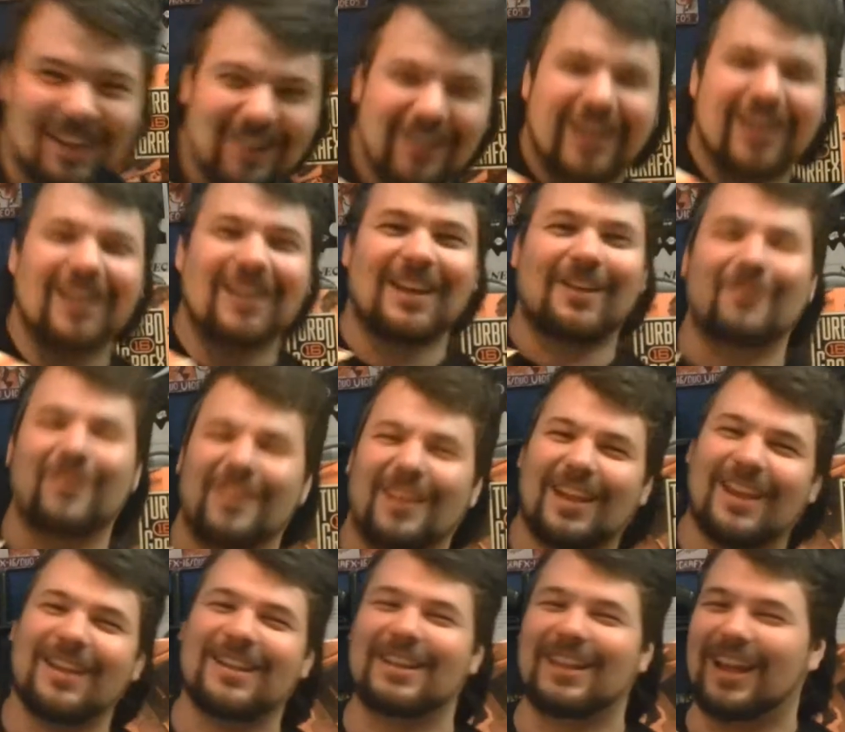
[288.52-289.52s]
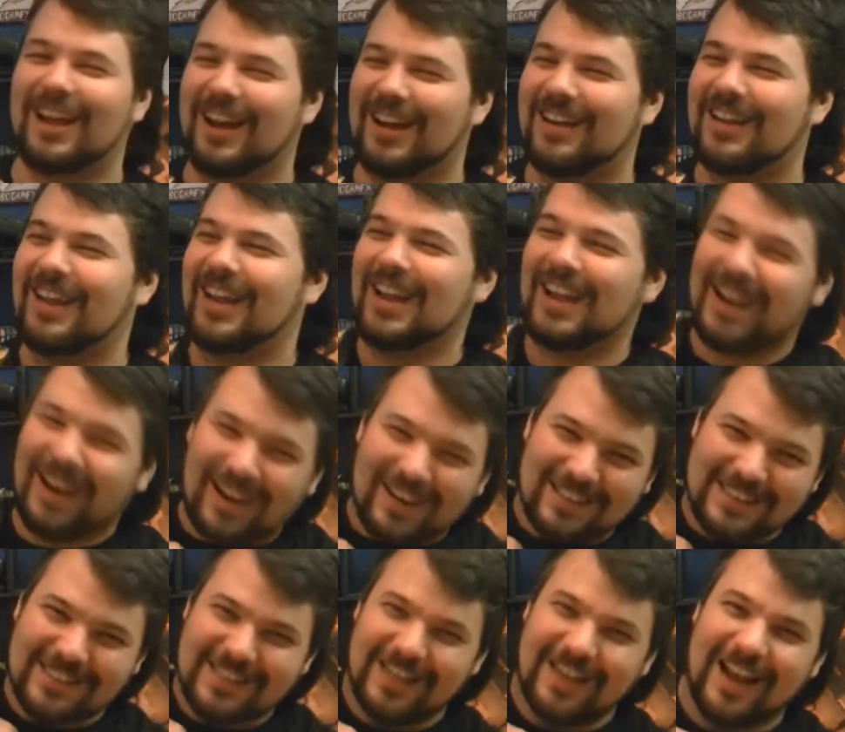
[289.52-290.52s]
kidding. I'm kidding. I
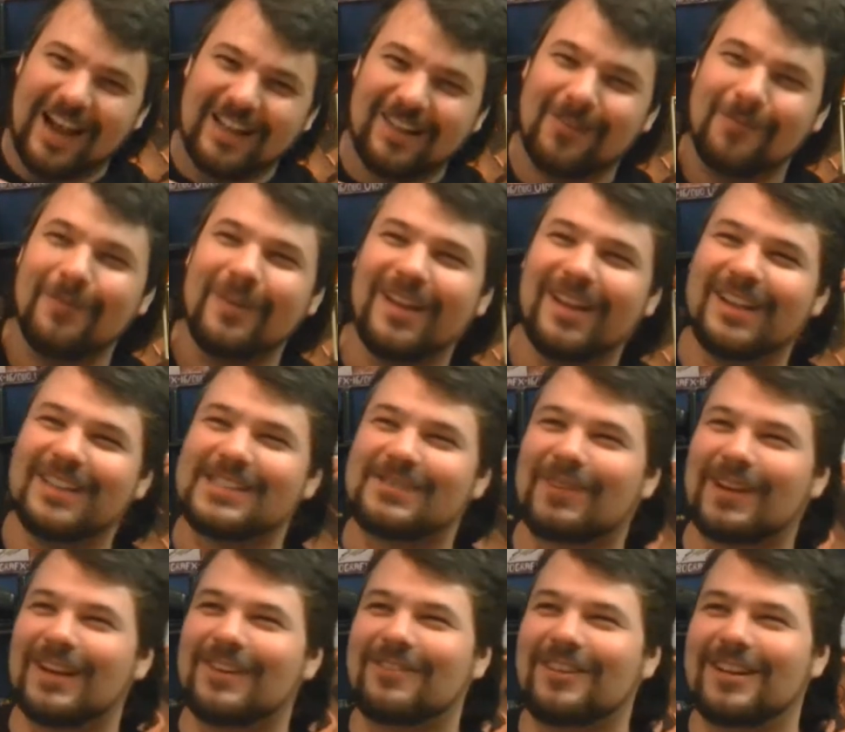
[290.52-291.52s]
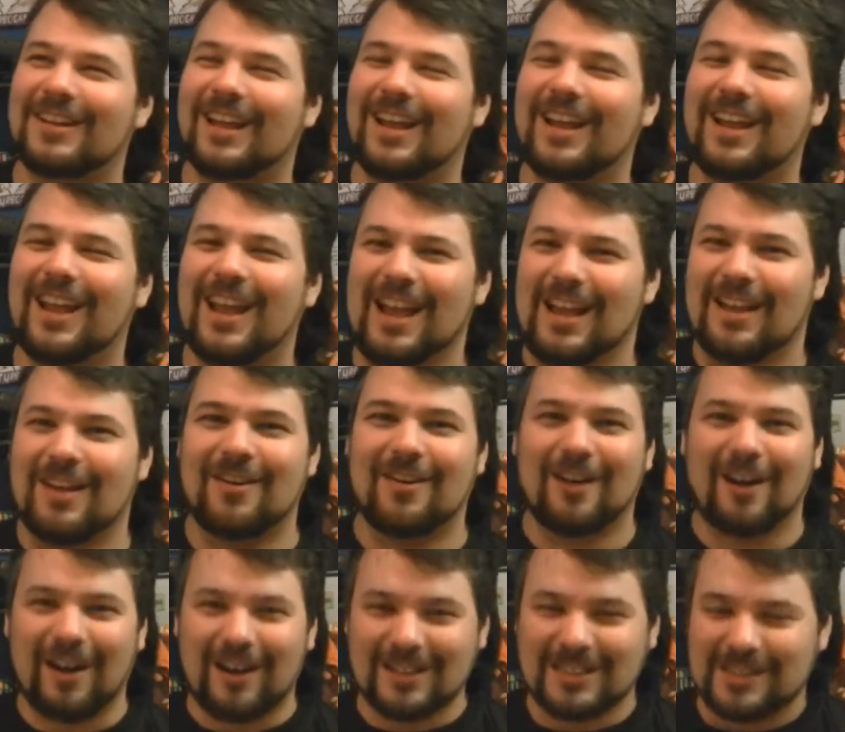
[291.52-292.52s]
honestly, I don't mean it. Spider A, You're
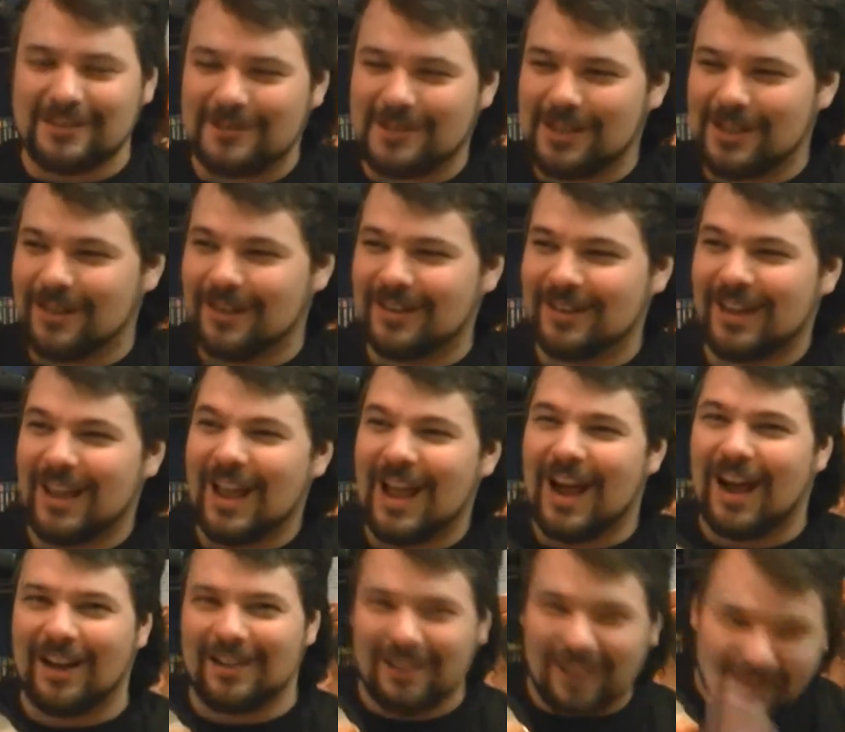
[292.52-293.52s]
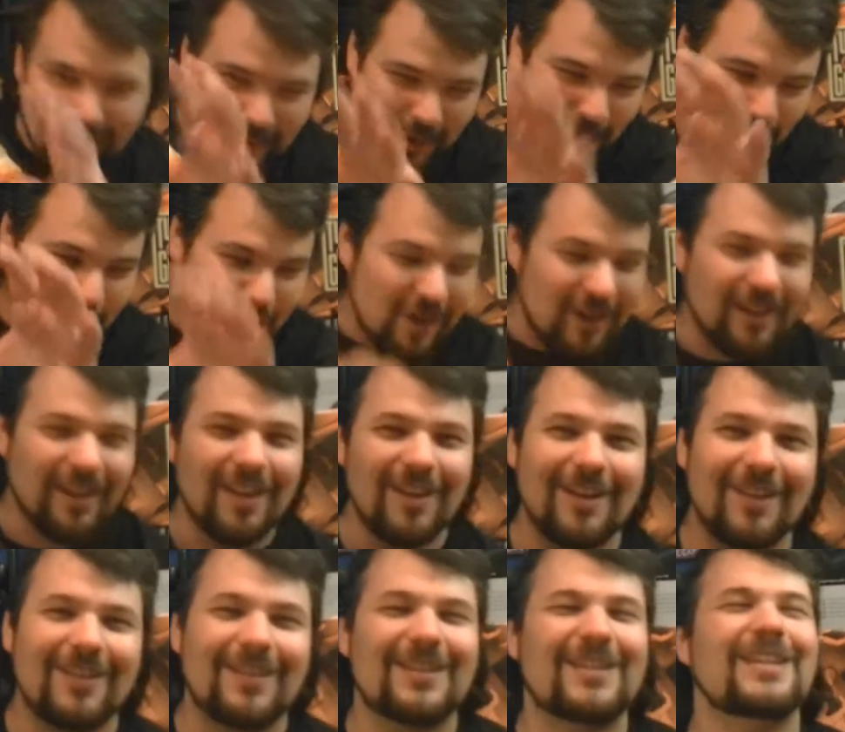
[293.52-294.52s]
awesome, dude. I love your work and
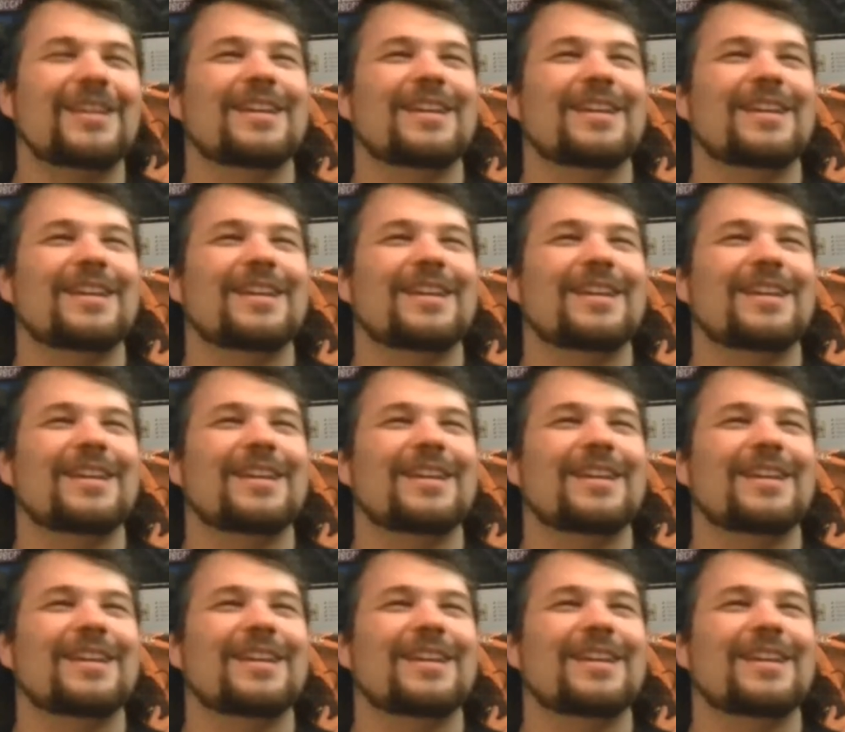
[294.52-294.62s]
all.